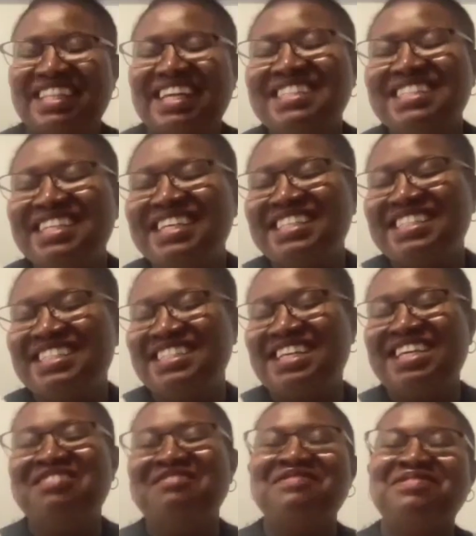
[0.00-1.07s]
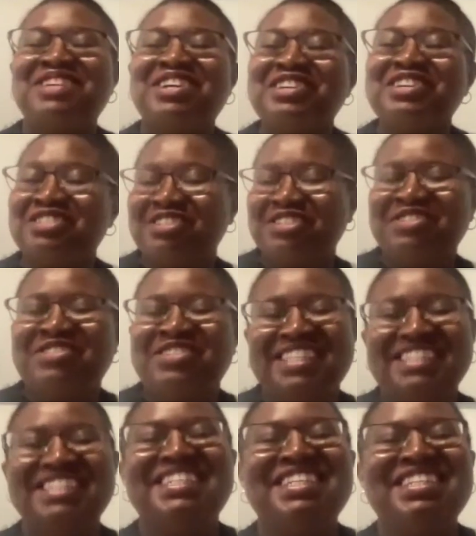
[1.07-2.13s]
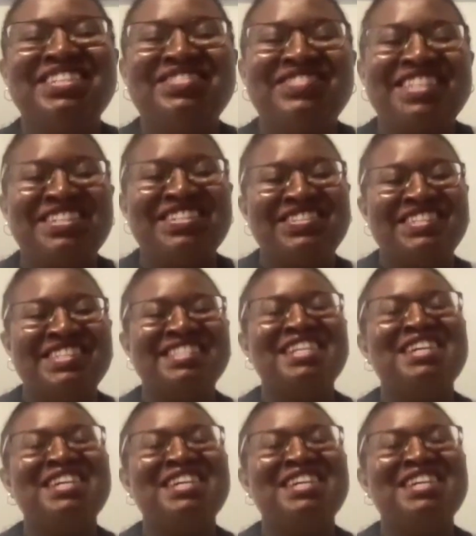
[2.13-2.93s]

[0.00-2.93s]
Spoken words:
That is a very good question, because